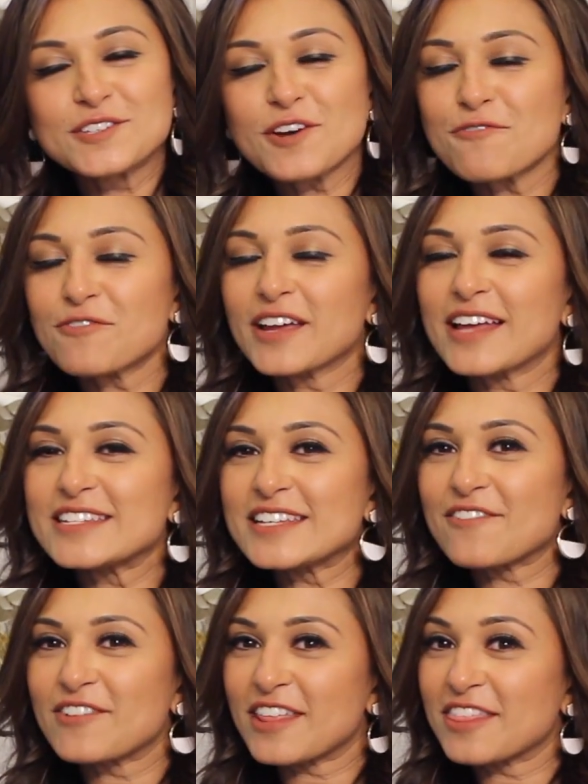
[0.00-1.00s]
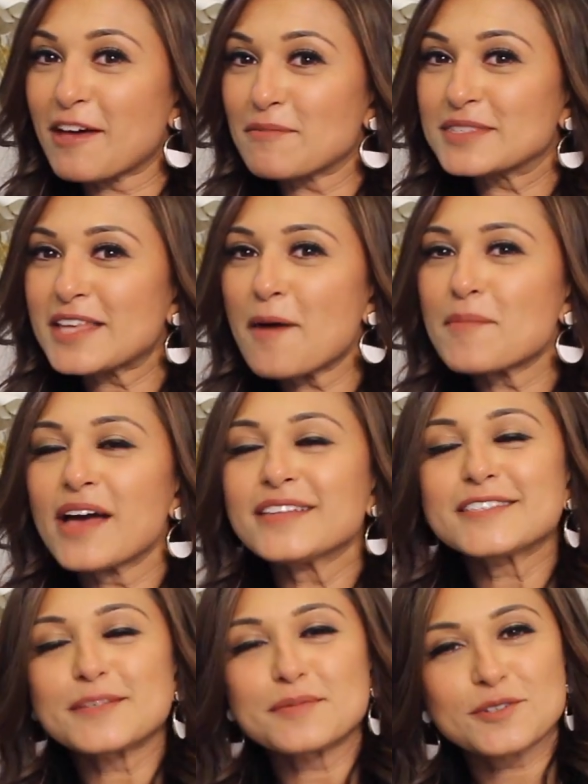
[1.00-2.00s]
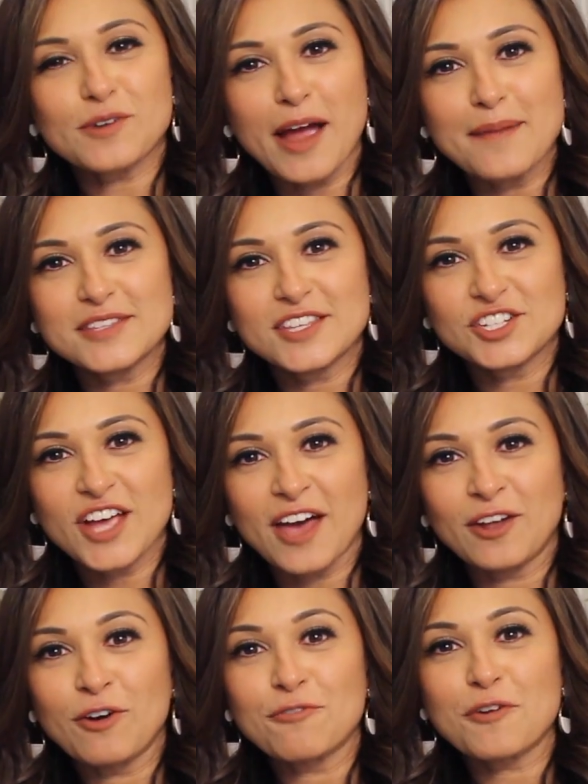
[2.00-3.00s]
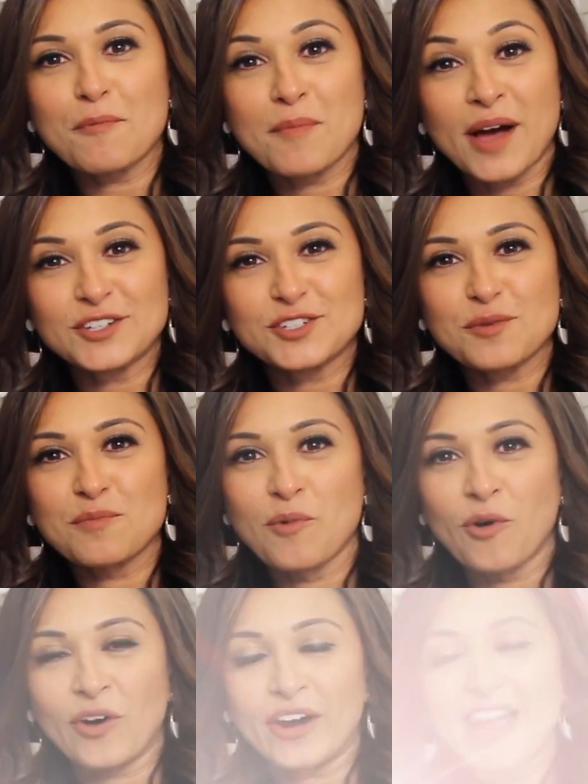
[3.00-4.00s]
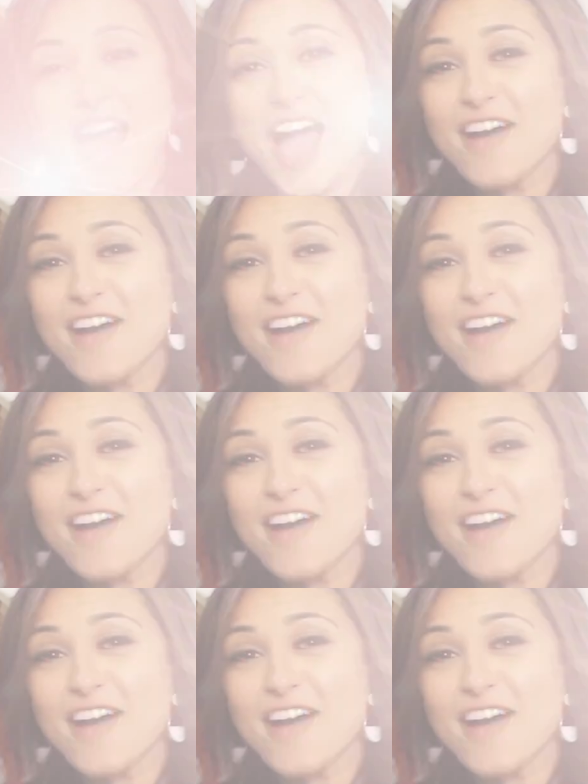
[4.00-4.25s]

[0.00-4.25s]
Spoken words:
don't forget to give it a thumbs up and subscribe to the channel for much more.